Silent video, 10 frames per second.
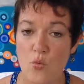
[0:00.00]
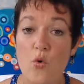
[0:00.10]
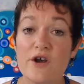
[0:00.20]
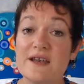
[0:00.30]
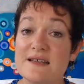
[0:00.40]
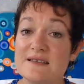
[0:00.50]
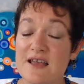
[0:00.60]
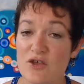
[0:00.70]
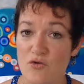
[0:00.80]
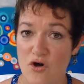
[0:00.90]
what it is
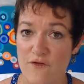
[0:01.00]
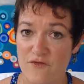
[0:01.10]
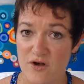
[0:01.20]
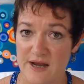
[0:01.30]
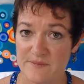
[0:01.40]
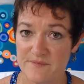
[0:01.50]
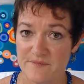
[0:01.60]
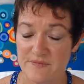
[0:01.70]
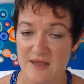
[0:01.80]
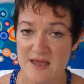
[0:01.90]
that you're offering.
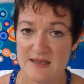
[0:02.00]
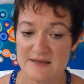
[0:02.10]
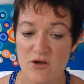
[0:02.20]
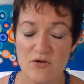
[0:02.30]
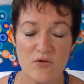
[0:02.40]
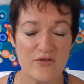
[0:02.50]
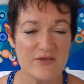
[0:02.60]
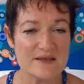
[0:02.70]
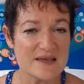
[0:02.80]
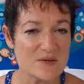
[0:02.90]
So
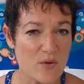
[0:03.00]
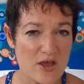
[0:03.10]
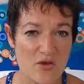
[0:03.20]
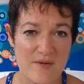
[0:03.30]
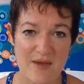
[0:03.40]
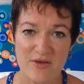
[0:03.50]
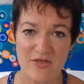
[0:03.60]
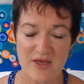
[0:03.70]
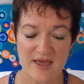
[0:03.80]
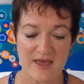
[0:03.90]
this is where you may be
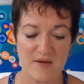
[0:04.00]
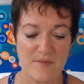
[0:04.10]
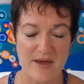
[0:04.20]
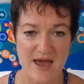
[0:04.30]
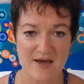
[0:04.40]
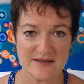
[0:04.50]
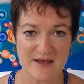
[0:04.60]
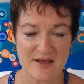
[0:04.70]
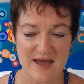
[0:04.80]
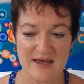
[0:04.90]
thinking about,
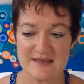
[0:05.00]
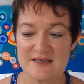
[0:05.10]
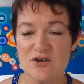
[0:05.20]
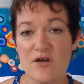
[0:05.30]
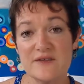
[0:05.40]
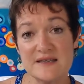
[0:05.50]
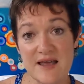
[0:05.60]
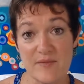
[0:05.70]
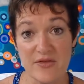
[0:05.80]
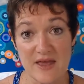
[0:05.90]
okay, it's not the
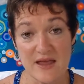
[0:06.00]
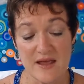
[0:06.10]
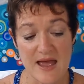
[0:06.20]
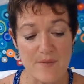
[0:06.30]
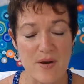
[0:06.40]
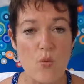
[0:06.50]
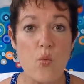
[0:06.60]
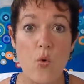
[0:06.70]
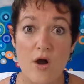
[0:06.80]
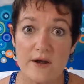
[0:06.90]
same thing, but
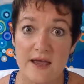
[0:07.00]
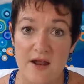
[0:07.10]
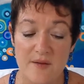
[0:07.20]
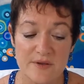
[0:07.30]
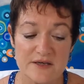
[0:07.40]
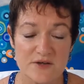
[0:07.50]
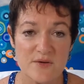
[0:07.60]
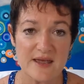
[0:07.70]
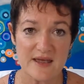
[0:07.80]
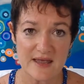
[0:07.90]
what can I be
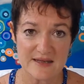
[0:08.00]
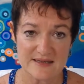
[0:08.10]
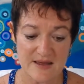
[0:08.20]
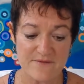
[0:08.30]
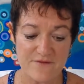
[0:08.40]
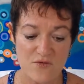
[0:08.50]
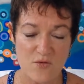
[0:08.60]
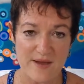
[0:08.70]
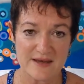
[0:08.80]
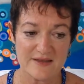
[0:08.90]
doing in some
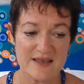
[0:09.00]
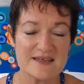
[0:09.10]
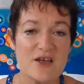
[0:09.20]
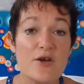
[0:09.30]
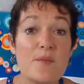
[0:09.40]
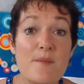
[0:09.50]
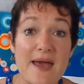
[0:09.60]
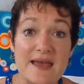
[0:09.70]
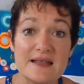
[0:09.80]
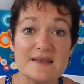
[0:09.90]
format that's going to
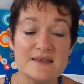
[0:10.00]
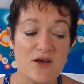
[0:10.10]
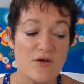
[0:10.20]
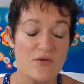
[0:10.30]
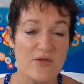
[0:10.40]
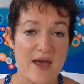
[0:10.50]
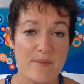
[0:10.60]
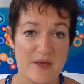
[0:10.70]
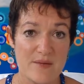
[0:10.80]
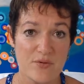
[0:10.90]
make it so that
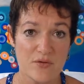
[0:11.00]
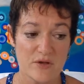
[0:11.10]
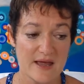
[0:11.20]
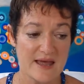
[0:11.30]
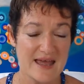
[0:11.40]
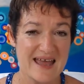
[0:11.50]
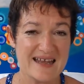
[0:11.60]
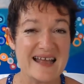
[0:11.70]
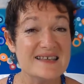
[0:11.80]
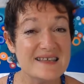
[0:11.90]
people
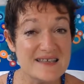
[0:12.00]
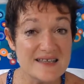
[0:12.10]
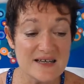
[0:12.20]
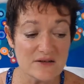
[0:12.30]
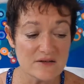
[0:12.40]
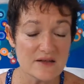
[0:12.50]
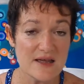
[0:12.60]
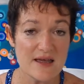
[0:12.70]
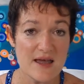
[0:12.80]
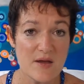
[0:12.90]
can still
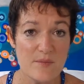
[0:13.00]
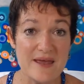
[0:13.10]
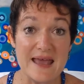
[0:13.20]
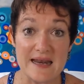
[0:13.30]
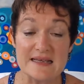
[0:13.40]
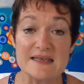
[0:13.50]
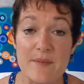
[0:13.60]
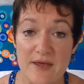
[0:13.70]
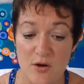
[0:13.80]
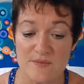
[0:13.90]
be getting some
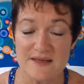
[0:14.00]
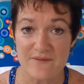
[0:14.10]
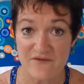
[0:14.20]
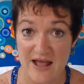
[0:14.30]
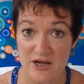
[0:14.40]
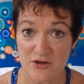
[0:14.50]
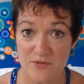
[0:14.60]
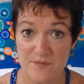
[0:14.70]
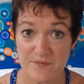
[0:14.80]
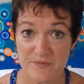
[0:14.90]
help, some value,
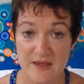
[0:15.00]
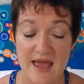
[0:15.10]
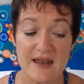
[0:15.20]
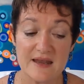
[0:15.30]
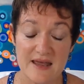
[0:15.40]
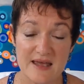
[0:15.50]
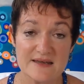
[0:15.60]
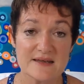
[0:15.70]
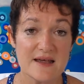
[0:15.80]
and yet,